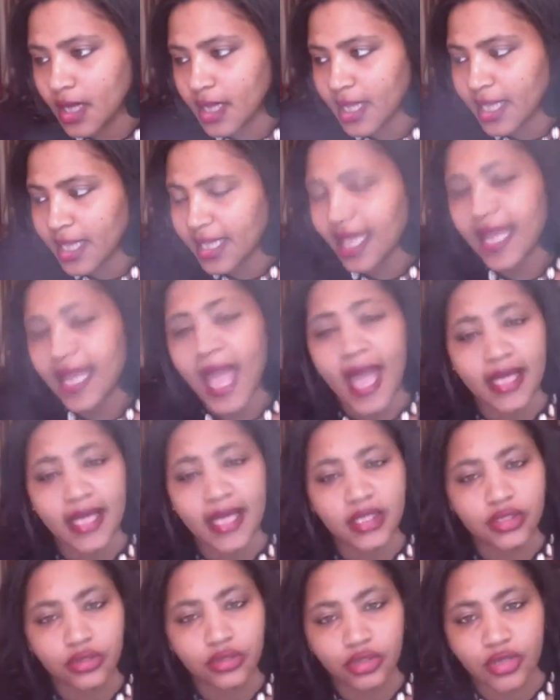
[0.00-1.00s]
like
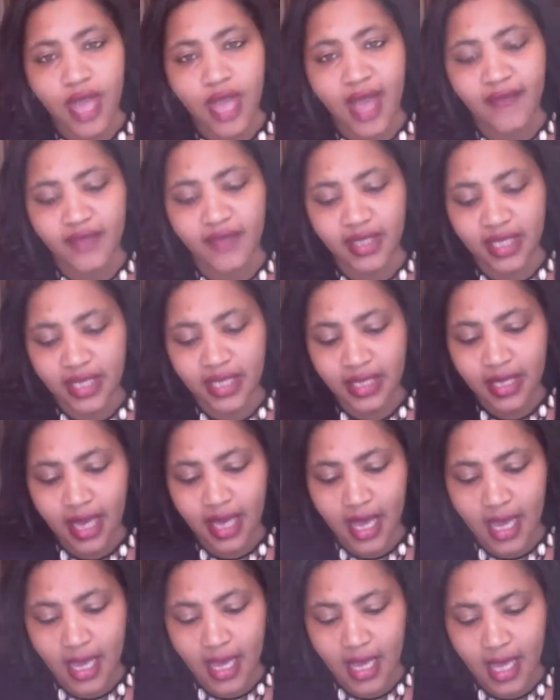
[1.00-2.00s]
astral traveling.
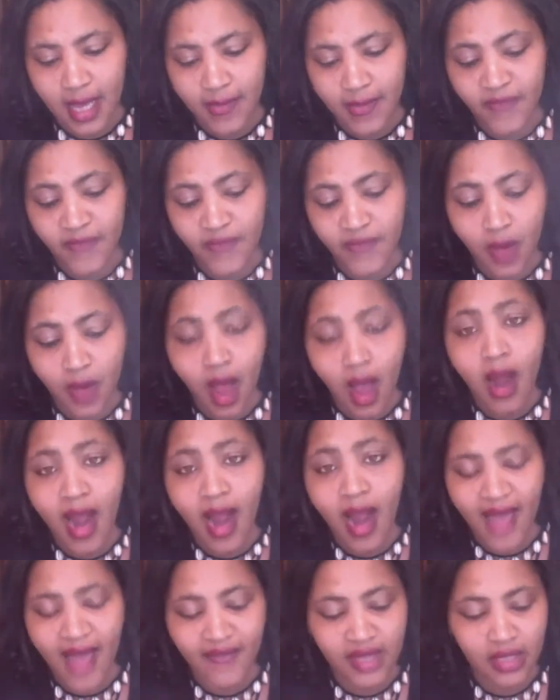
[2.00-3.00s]
If you are
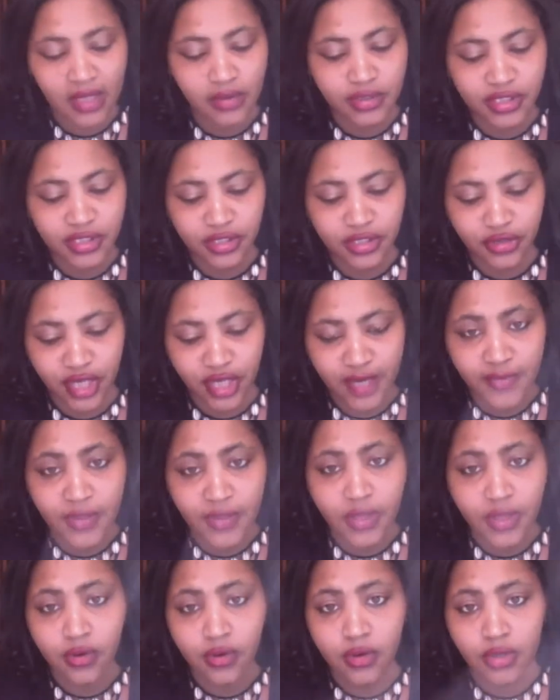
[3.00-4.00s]
having lucid dreams
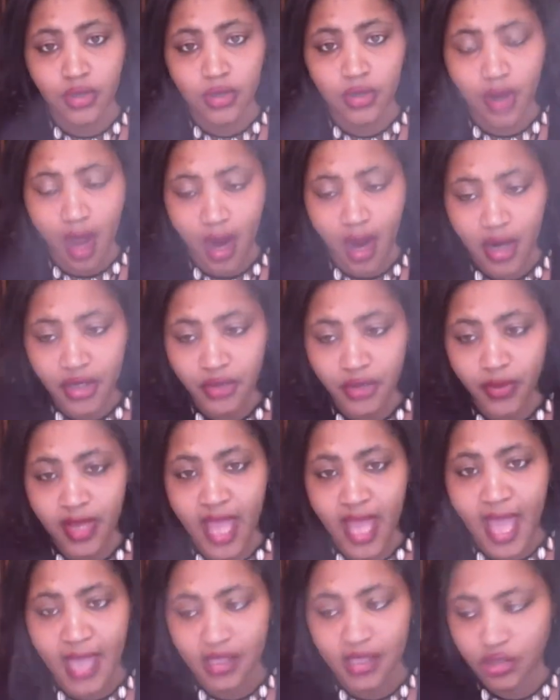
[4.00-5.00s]
and you are doing
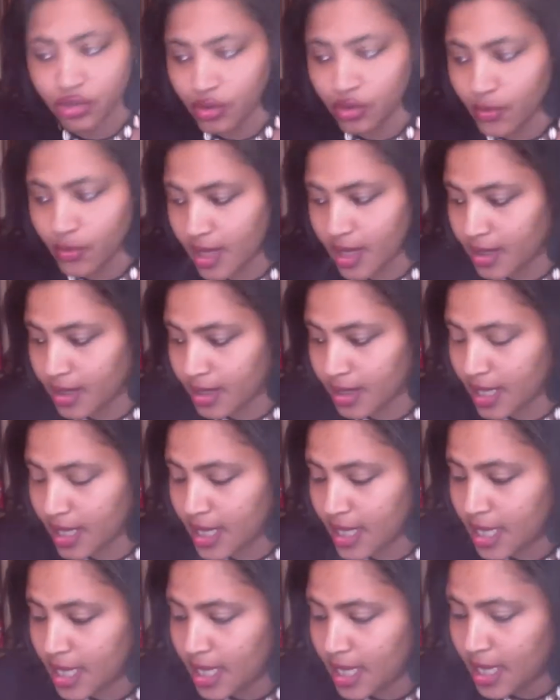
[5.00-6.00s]
astral work,
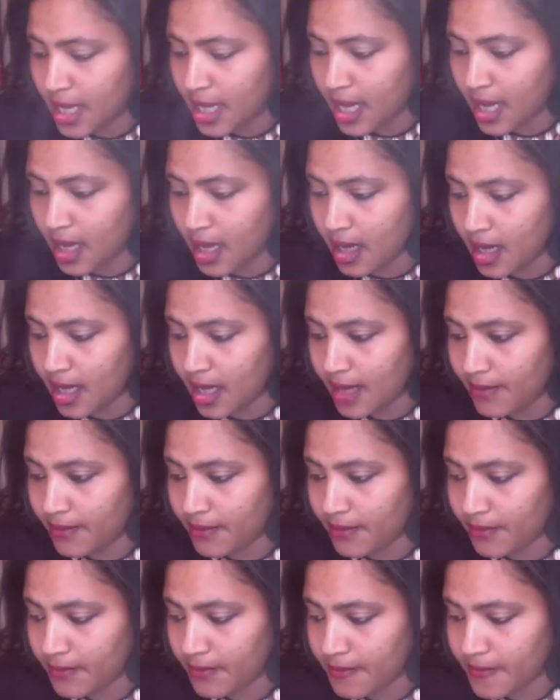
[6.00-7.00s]

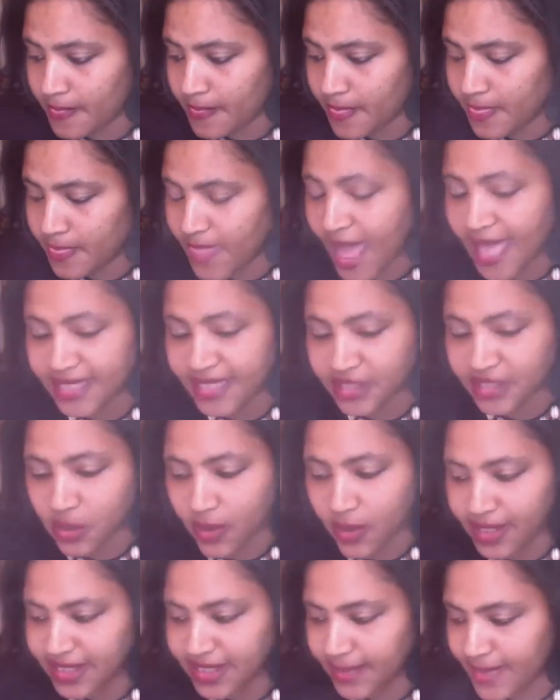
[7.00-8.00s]
that's
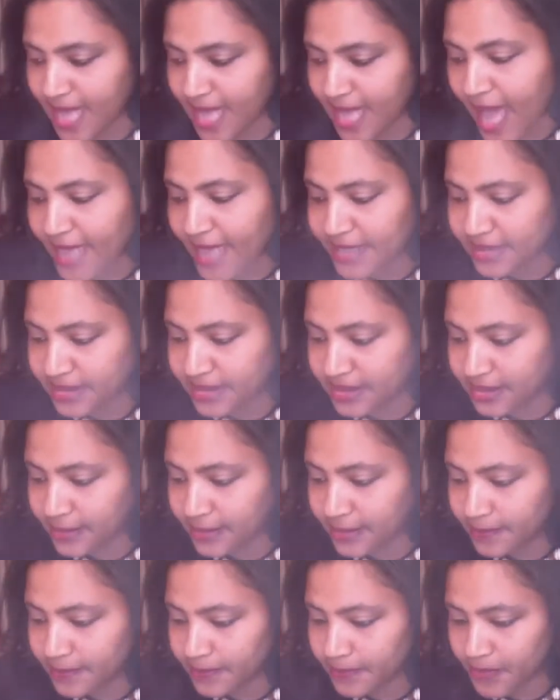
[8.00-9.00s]
going to be heightened.
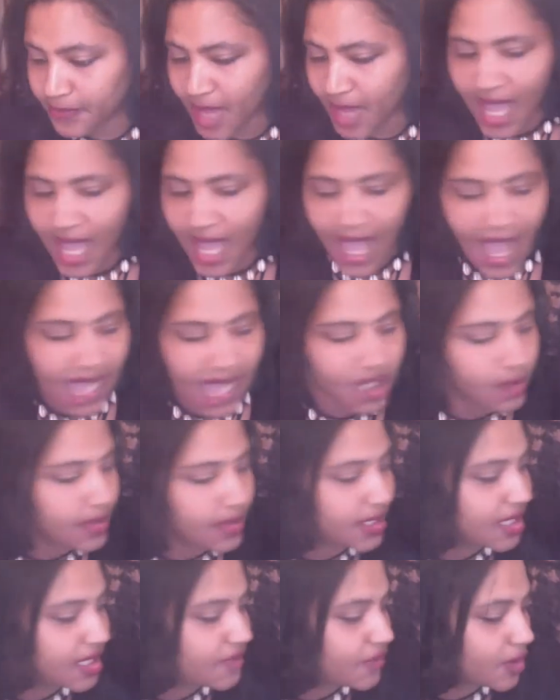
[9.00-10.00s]
I do
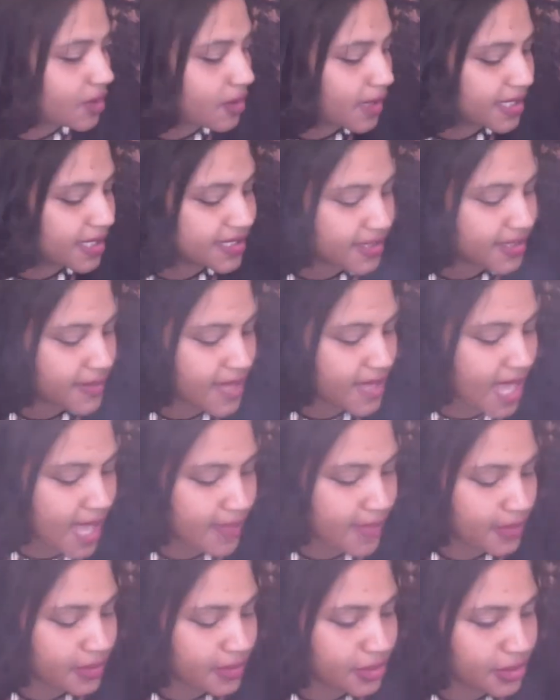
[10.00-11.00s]
believe you're going to be
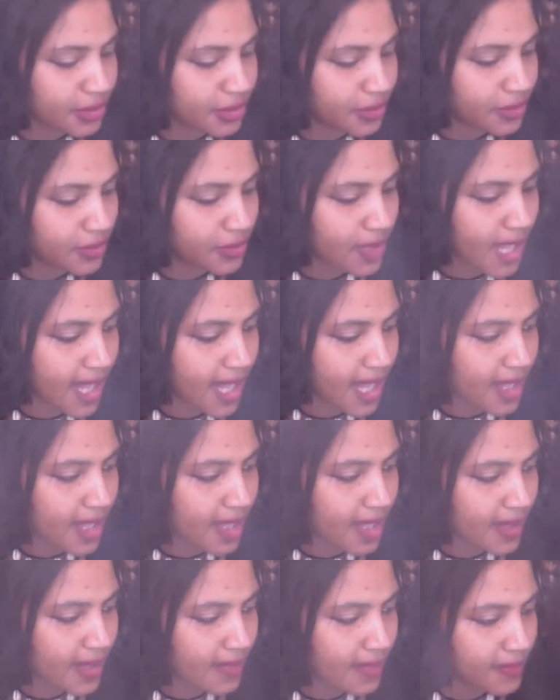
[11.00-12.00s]
able to
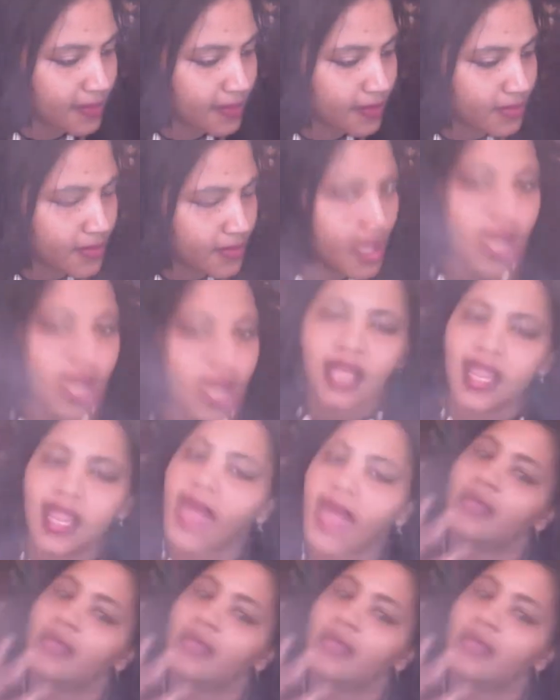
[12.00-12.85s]
like